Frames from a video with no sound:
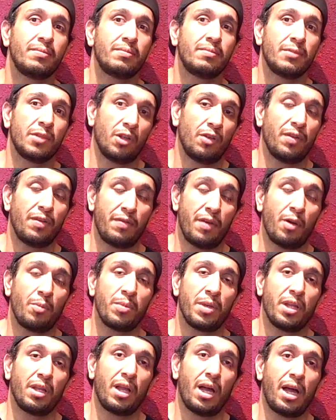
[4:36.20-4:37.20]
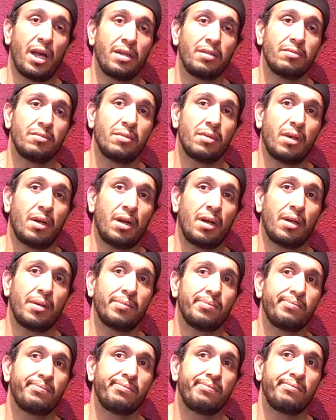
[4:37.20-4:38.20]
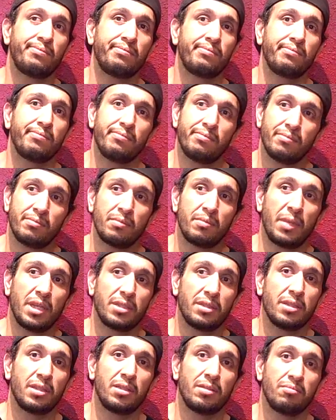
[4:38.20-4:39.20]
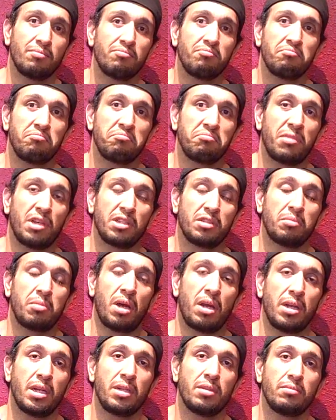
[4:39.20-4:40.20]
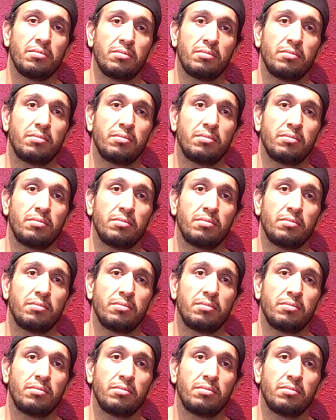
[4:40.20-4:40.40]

You know, they've helped me a lot. Basically, that's about it.